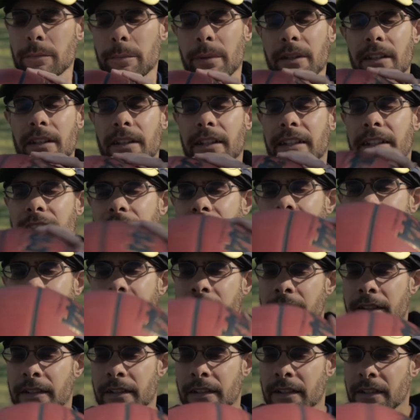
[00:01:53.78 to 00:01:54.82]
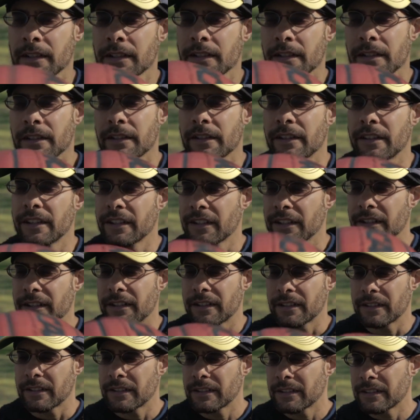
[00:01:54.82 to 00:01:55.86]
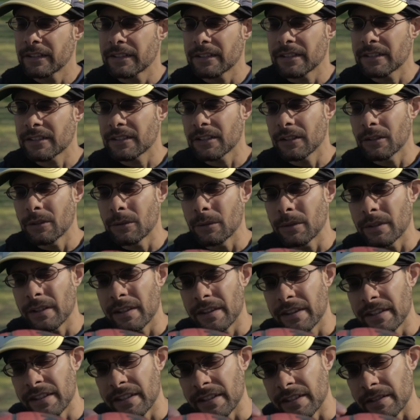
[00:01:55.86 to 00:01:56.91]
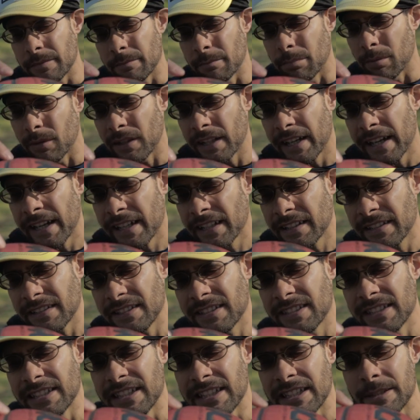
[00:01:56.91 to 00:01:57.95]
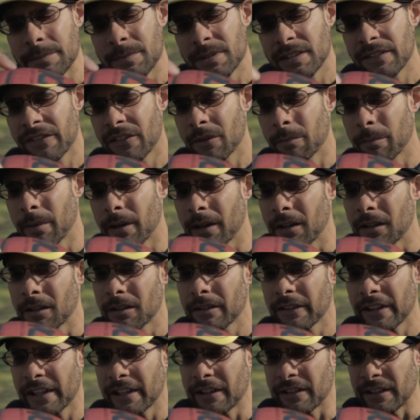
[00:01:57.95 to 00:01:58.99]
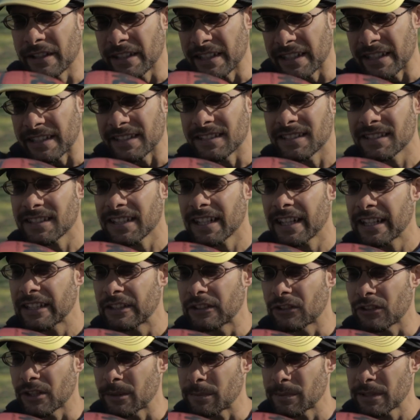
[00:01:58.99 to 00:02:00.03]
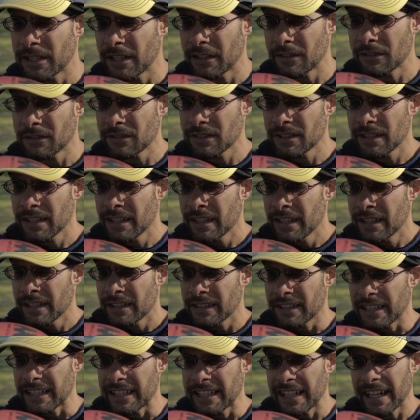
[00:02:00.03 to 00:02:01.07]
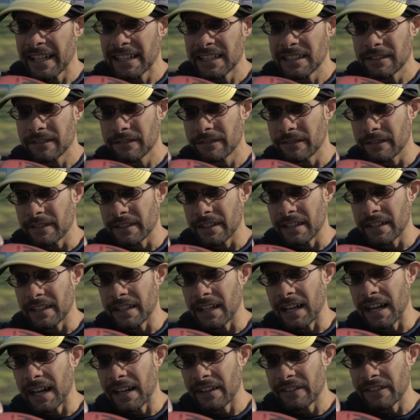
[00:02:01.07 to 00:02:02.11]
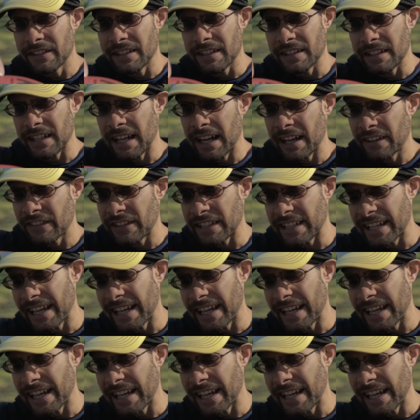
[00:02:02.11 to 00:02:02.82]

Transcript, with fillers: but the black seams of the ball that are inside the grip channels, they kind of on the